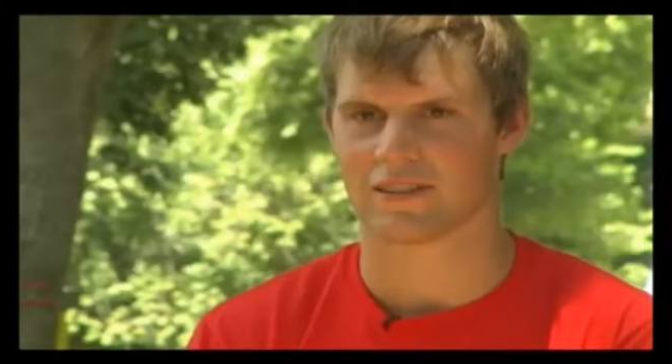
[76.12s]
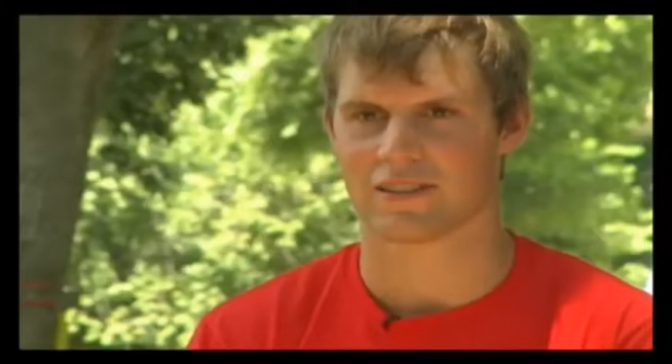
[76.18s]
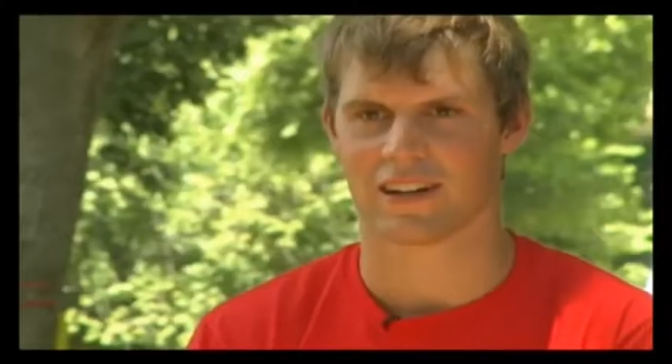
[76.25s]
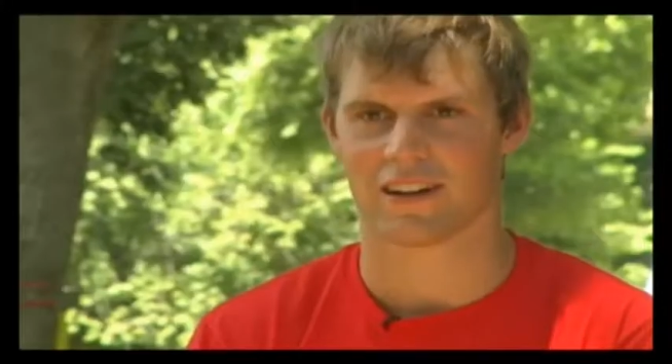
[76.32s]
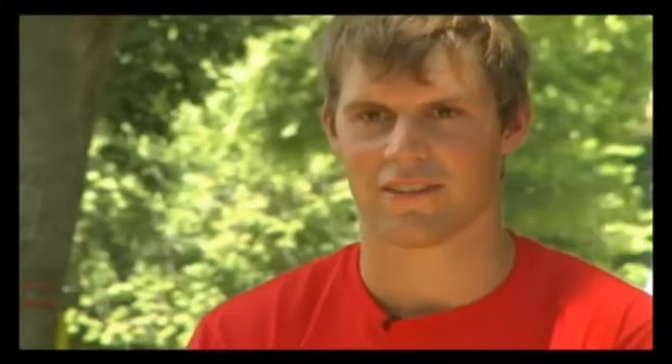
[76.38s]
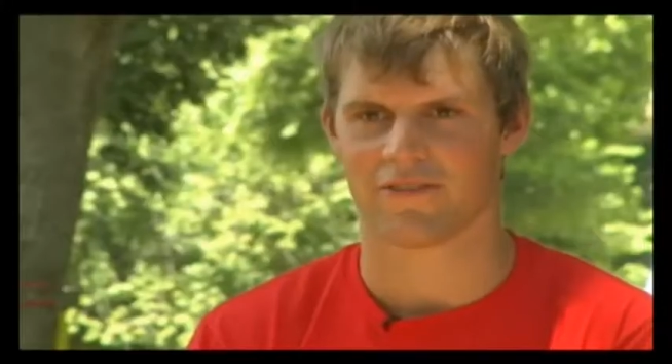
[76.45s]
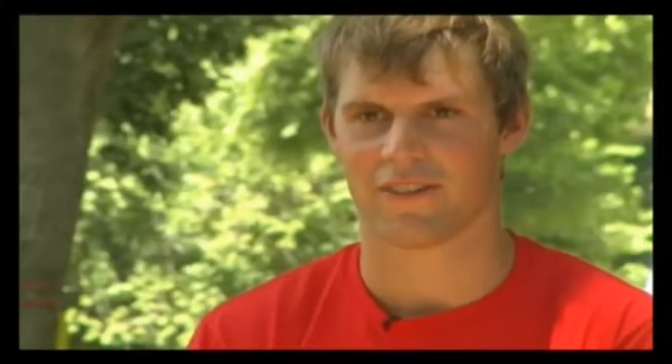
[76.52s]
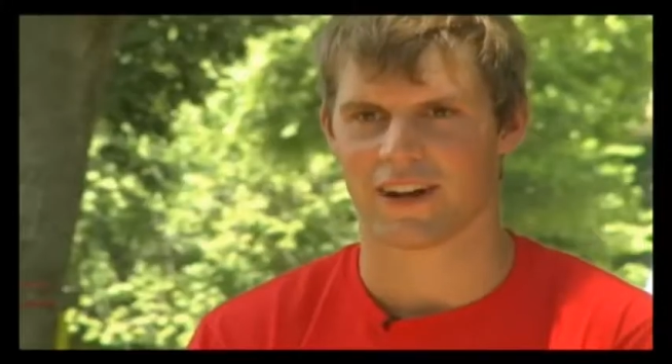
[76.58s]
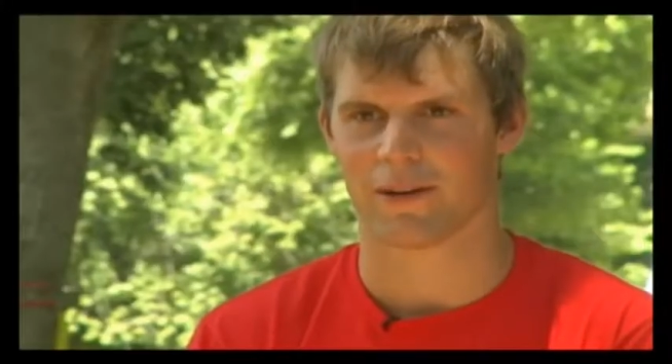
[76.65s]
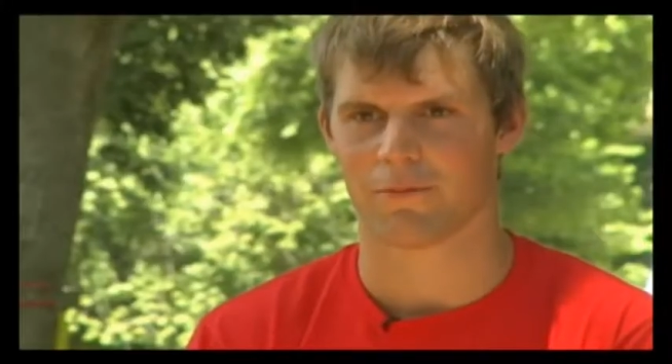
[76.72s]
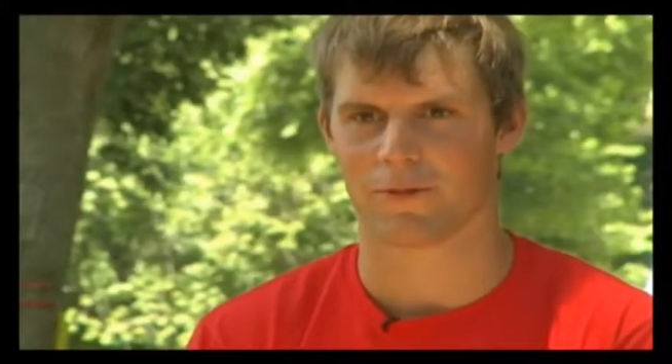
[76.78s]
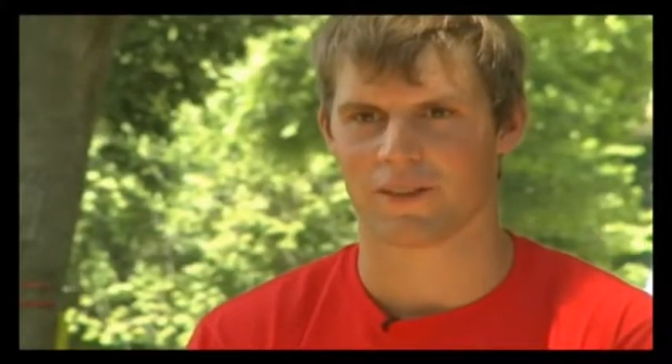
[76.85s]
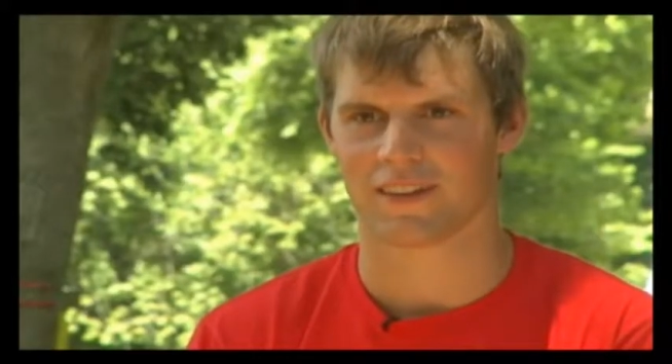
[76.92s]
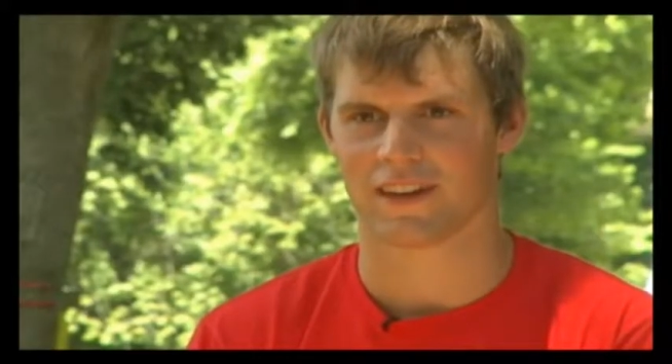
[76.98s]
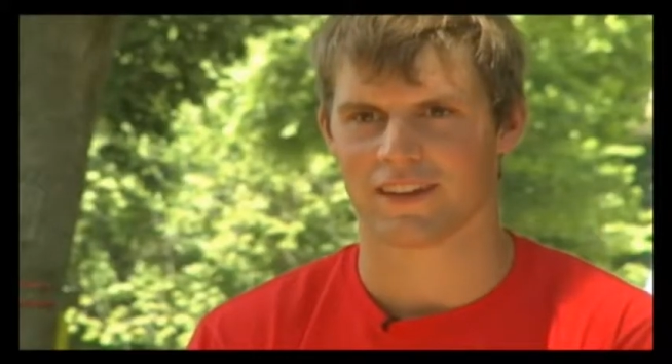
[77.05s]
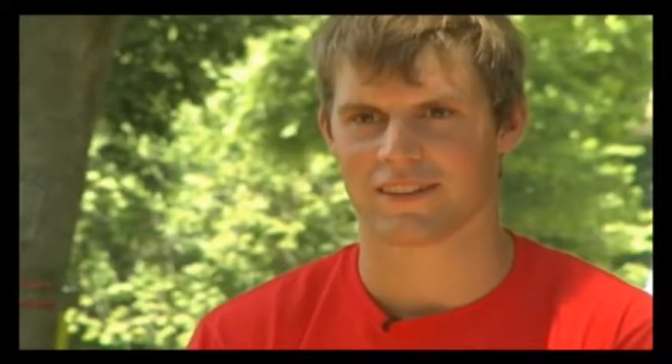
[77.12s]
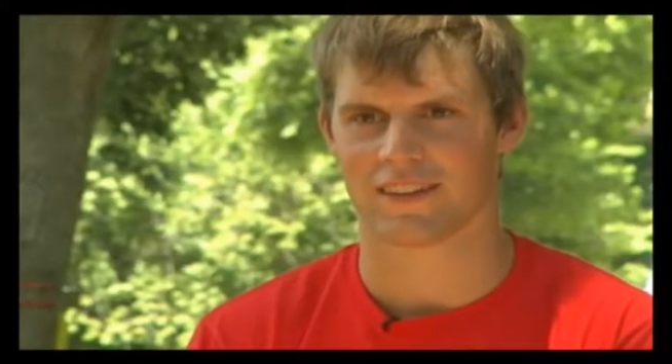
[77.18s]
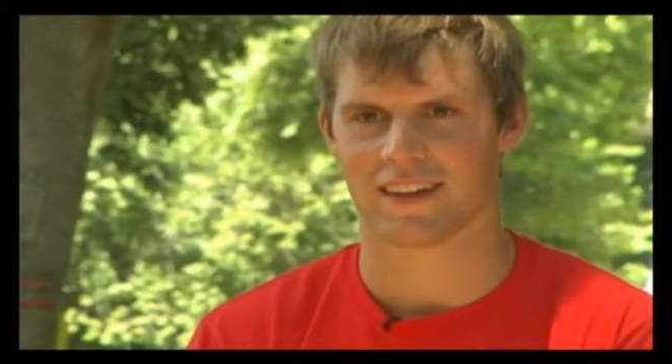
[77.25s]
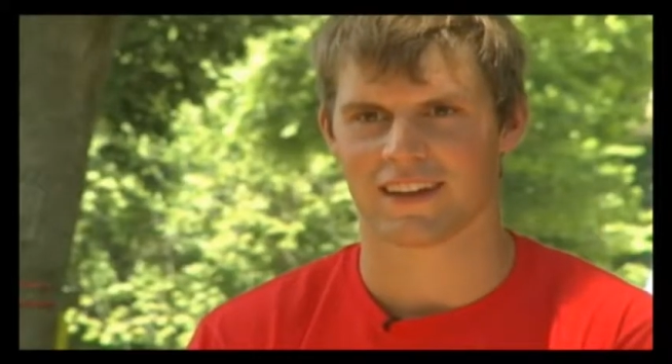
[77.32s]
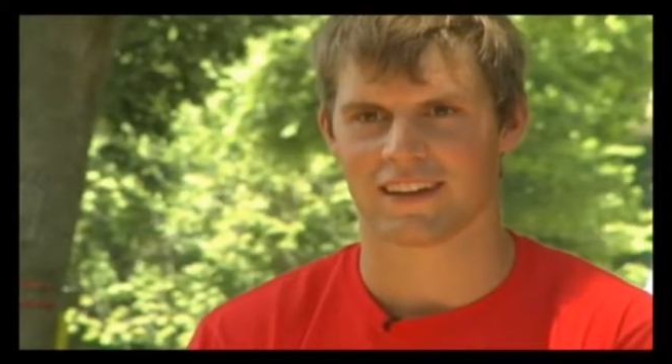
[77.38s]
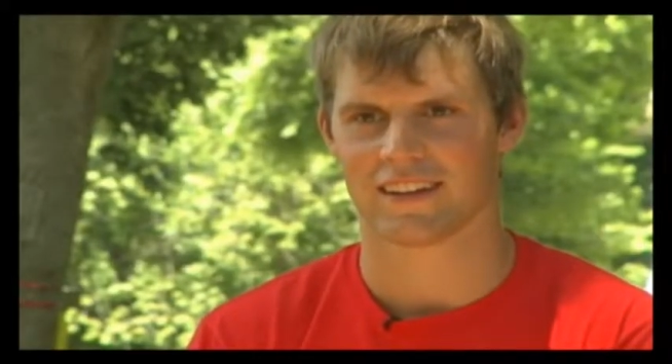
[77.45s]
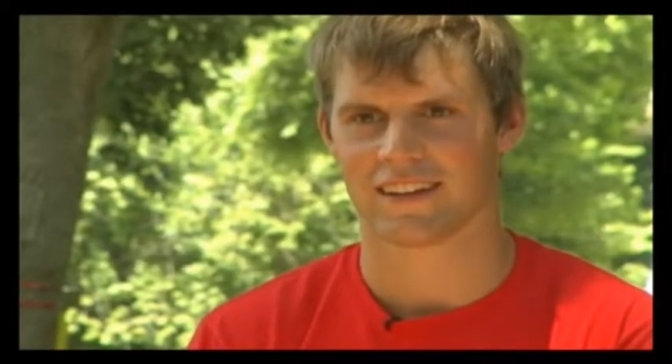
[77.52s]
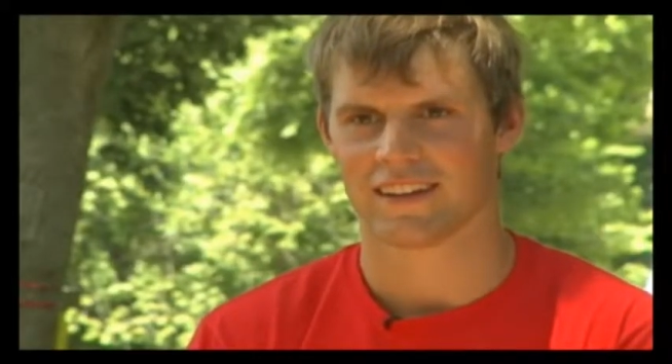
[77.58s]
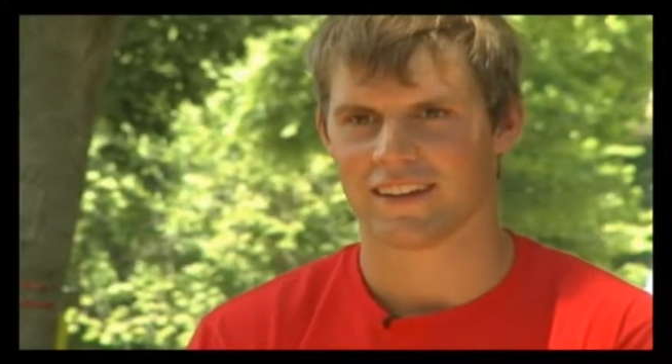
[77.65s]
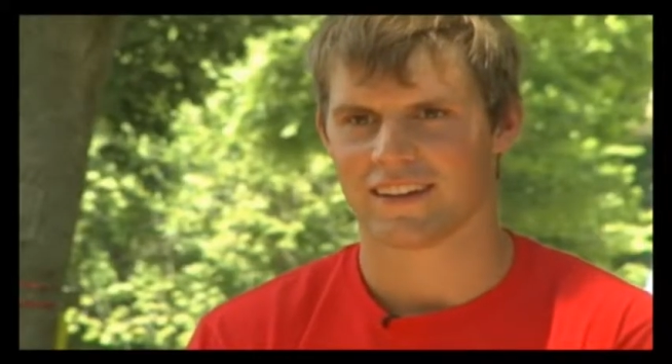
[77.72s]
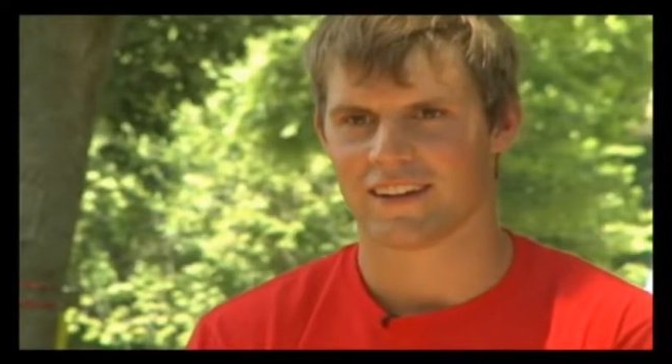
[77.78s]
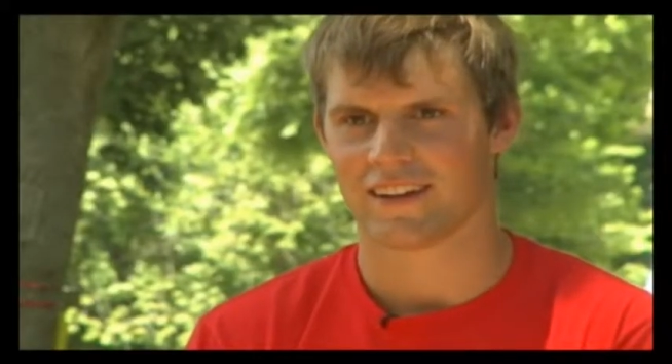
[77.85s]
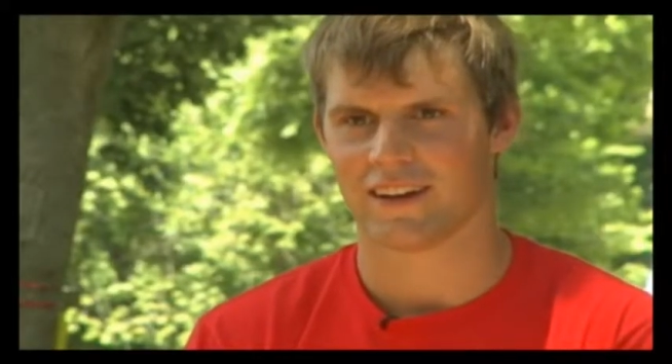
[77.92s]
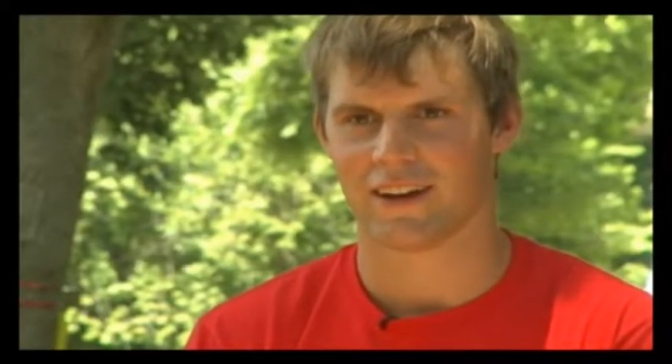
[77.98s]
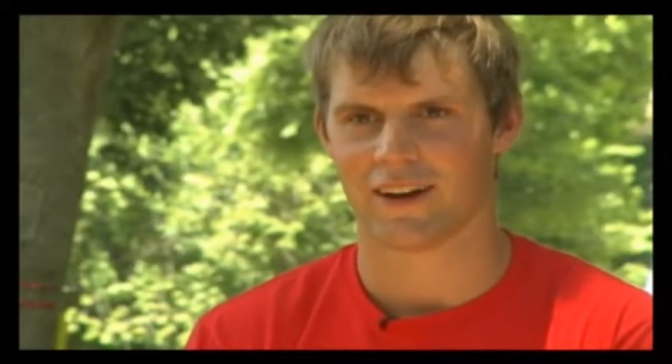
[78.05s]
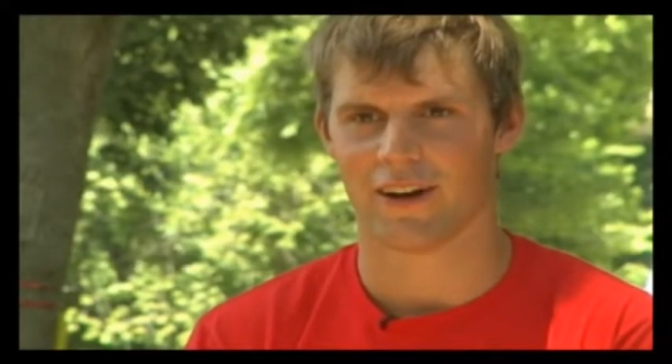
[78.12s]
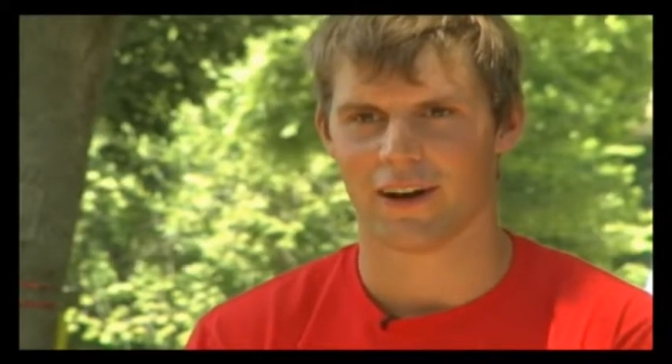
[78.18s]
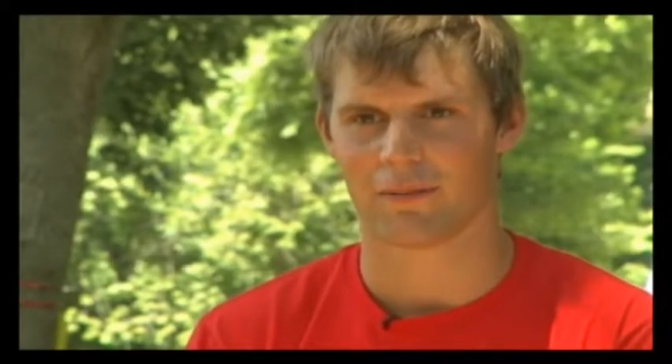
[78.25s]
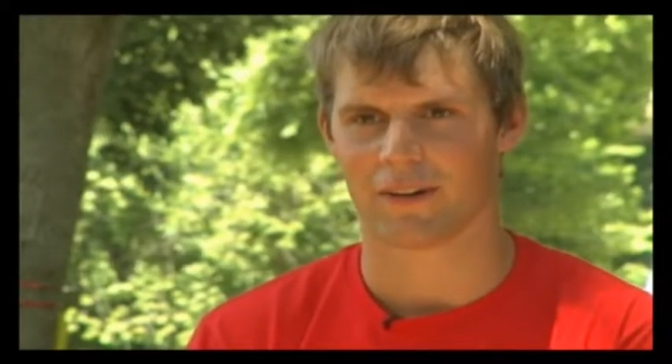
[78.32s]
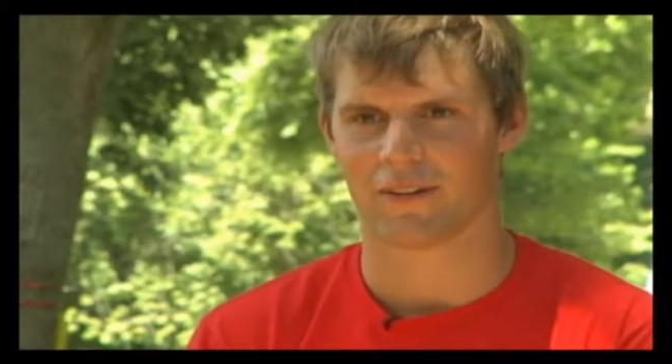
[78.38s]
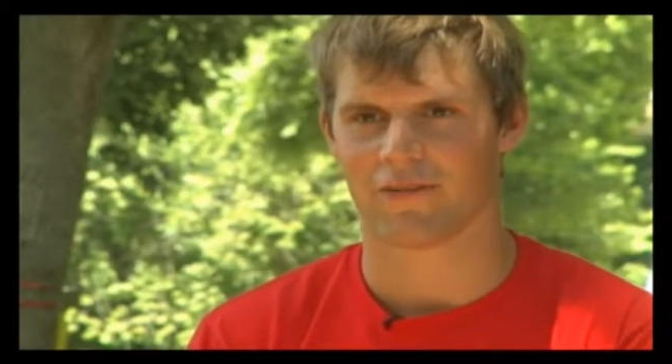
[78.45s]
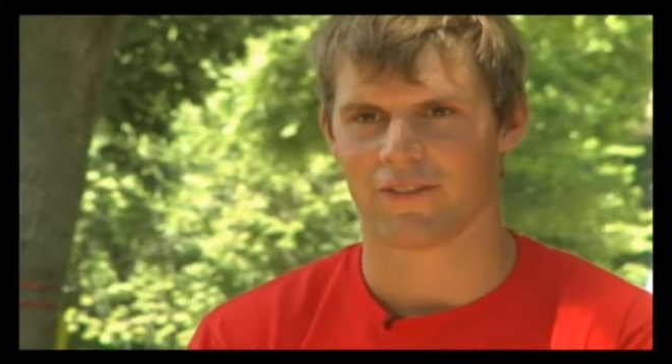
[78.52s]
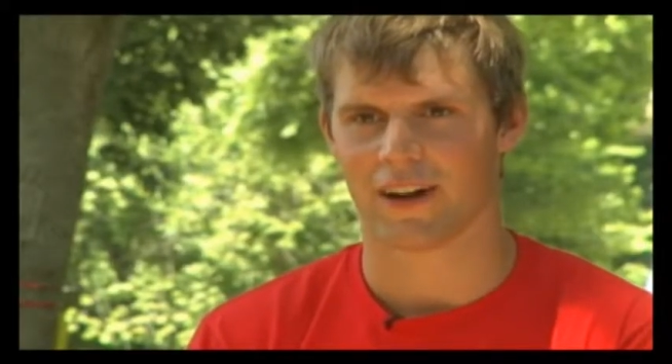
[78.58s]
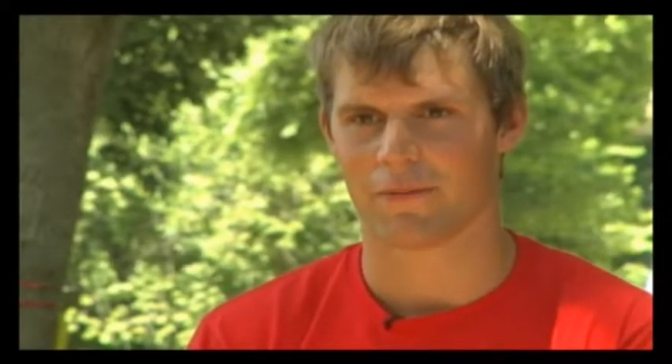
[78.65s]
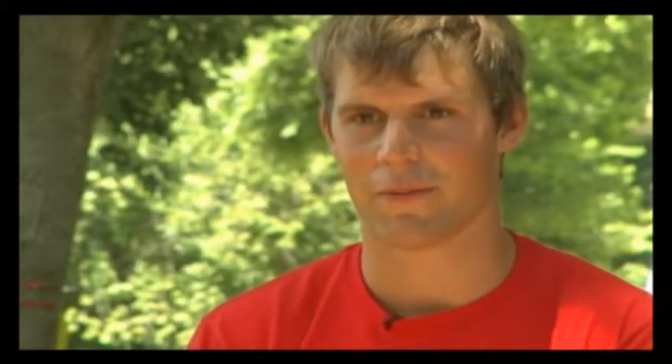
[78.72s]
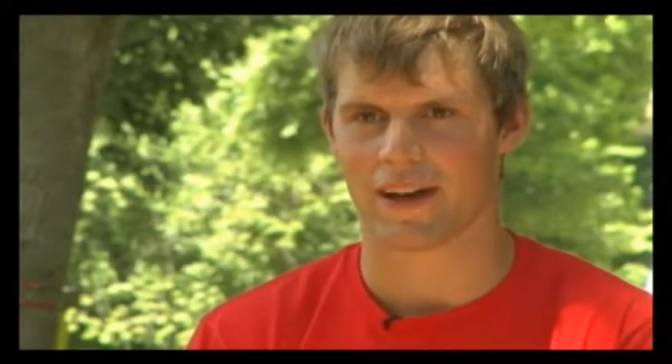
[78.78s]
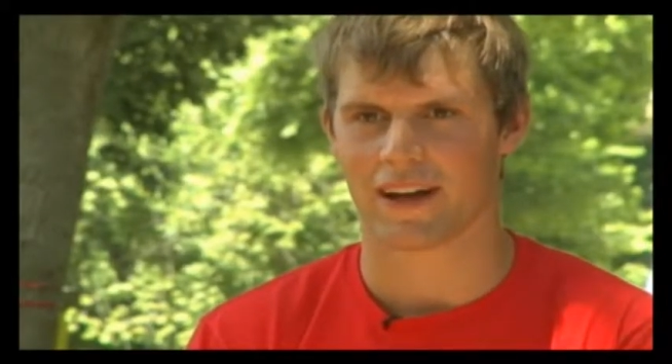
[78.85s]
I was kind of fed up with it. I was like, you know, I'm gonna fight